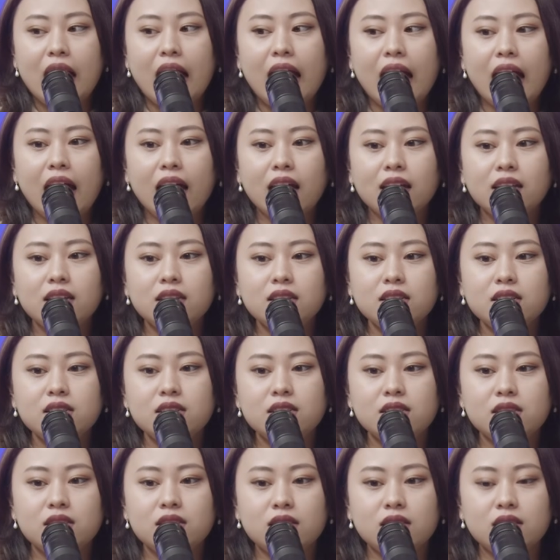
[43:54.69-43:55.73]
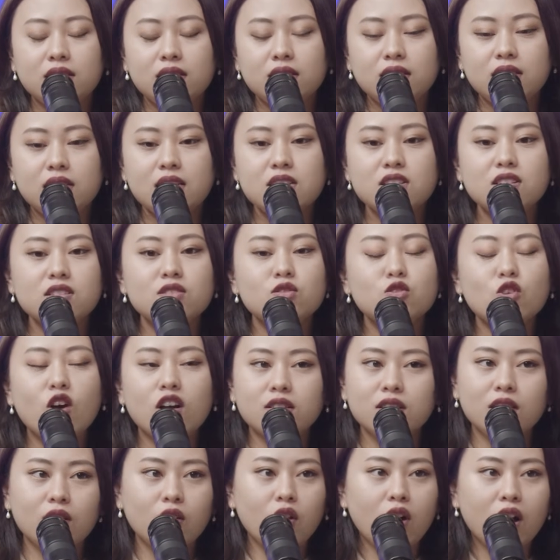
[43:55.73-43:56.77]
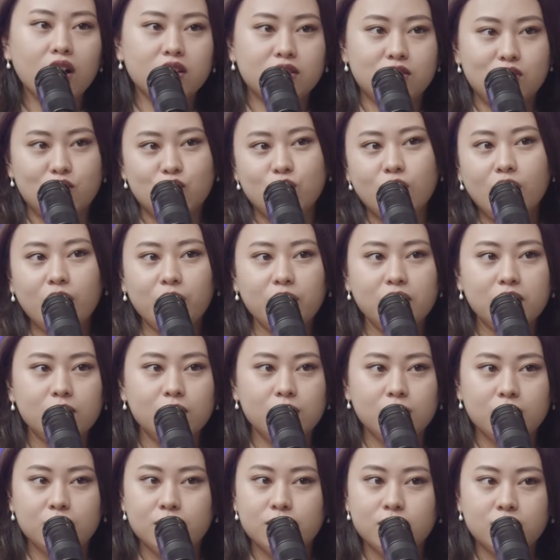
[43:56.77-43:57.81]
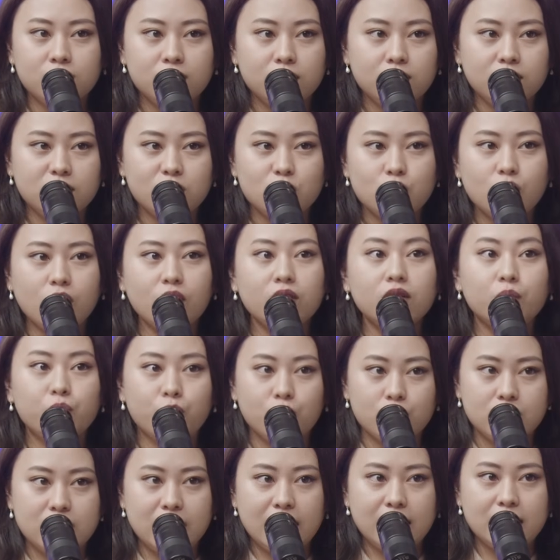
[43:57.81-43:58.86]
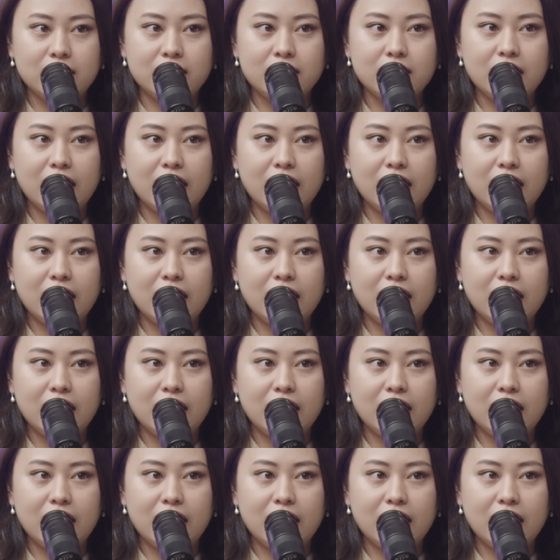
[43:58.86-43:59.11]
and they just talked a lot throughout the process,